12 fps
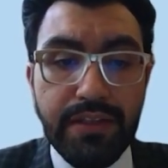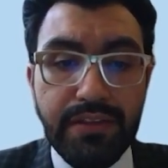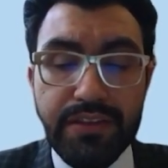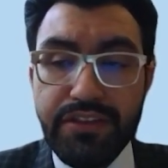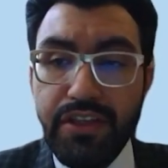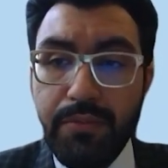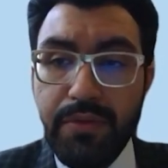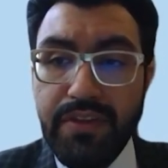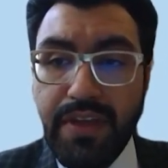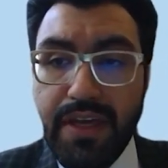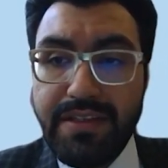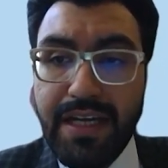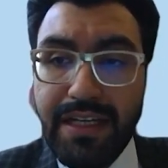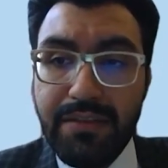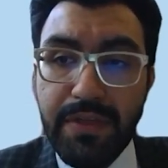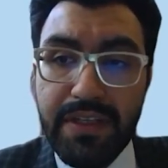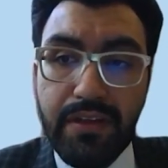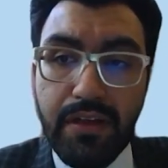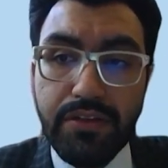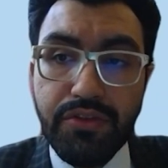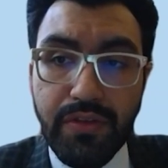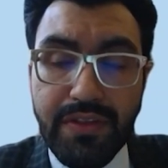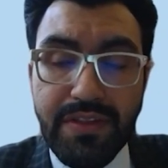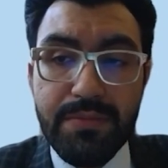determine the exact medial
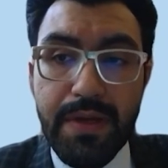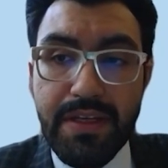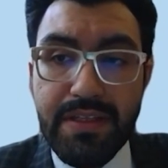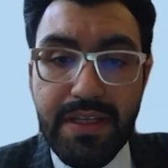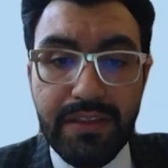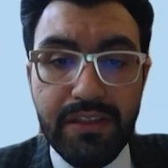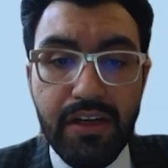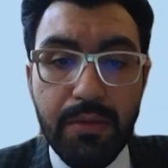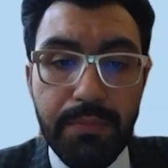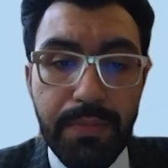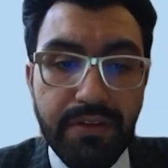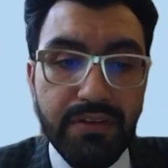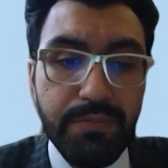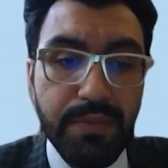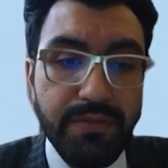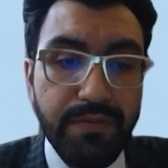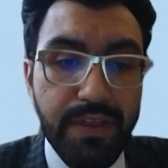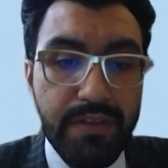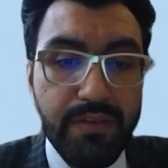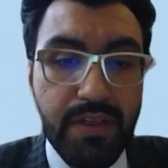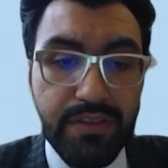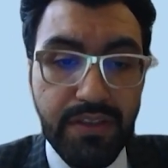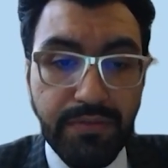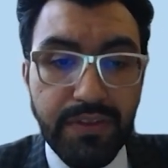joint space and compare it
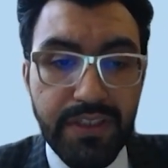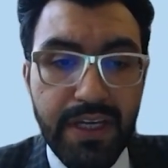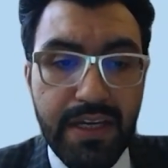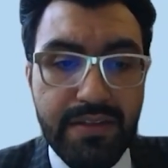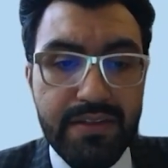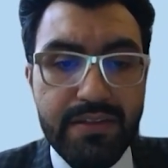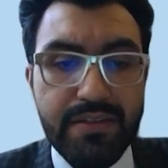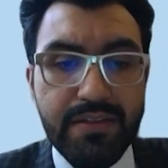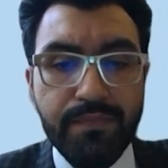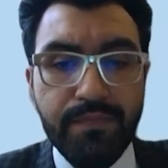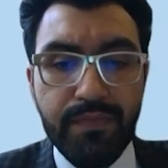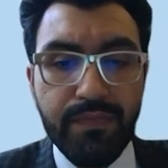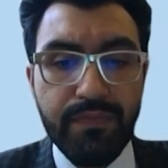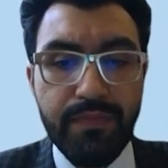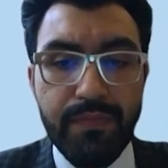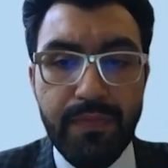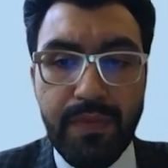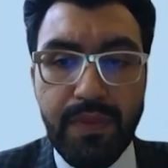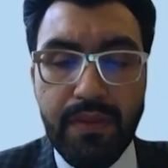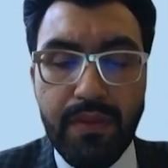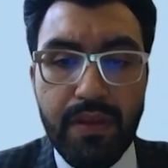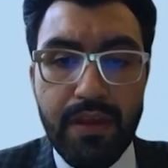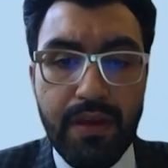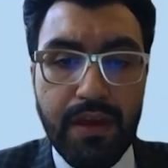between different cases.
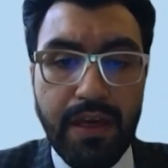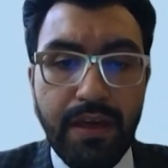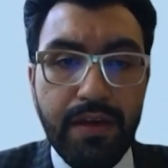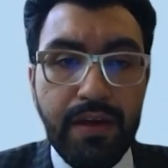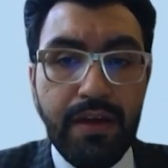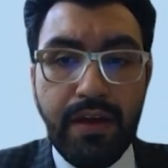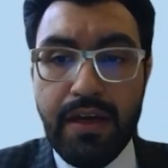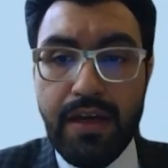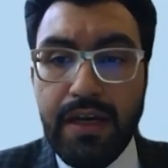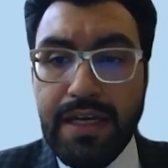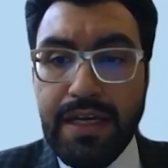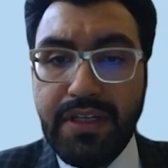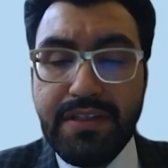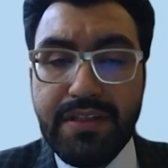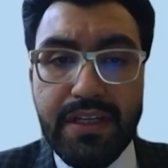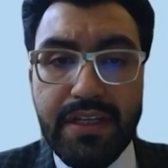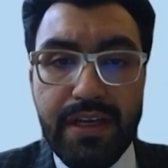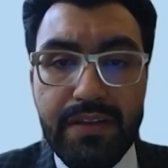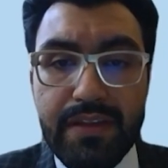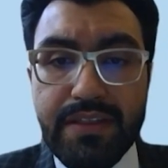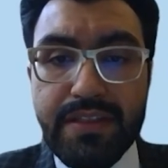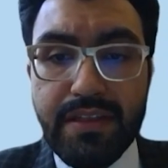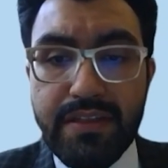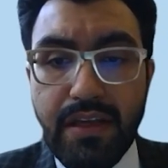As you can see in this
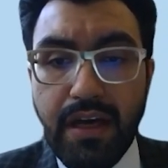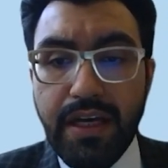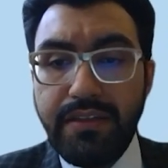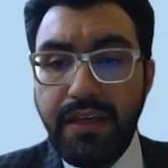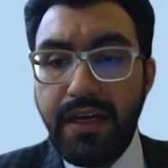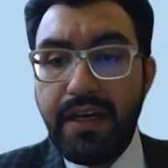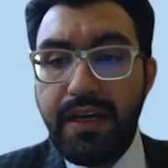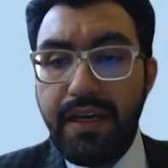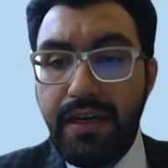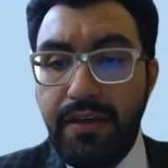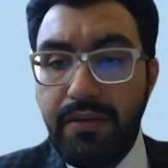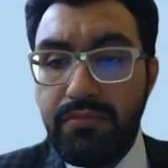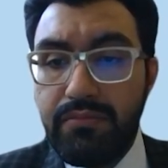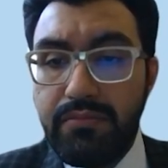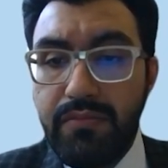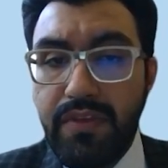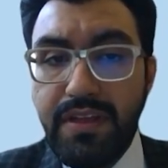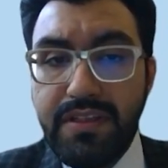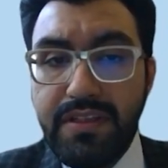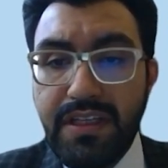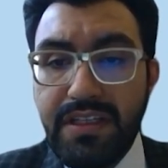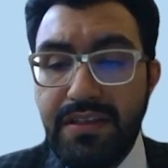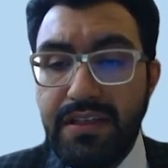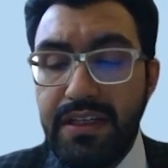slide, this is
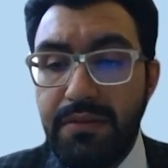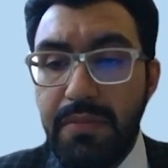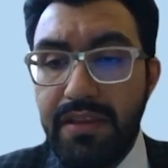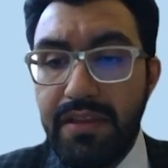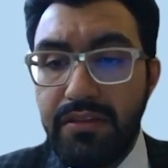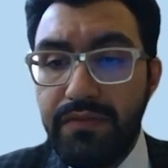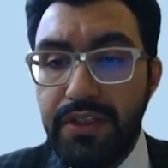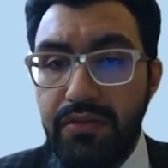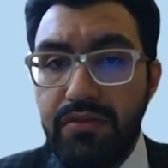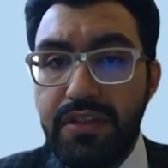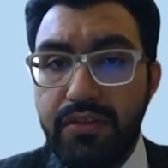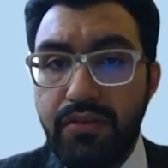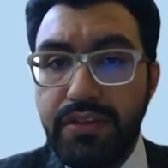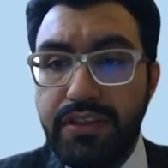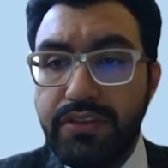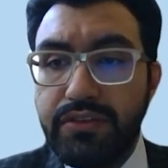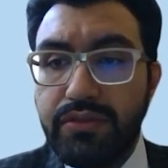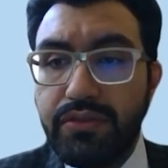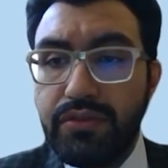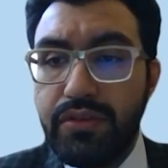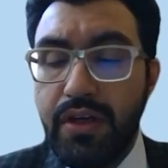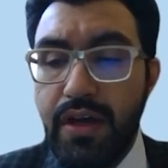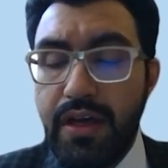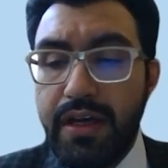the method we used in order to
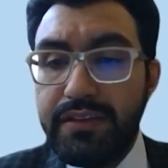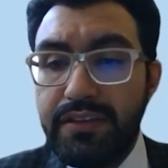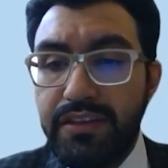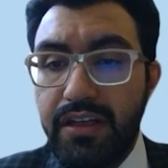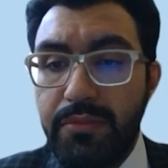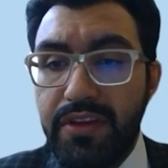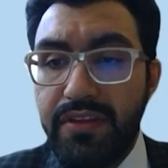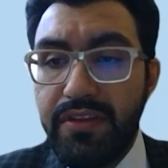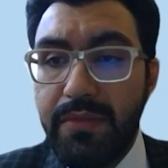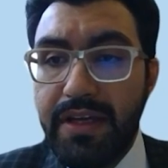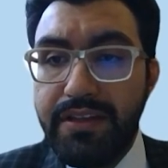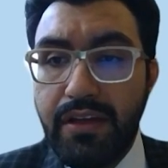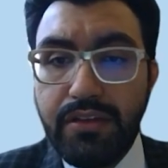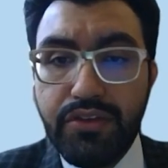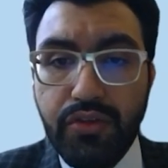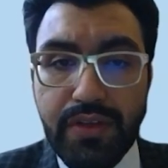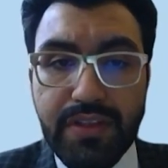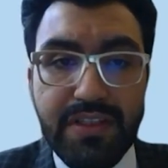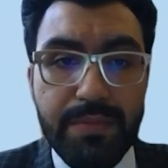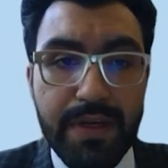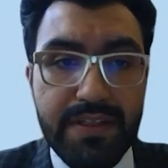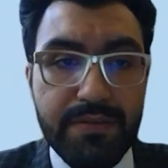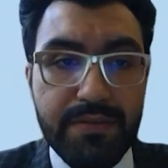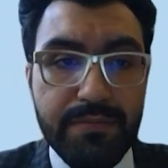determine the medial joint space.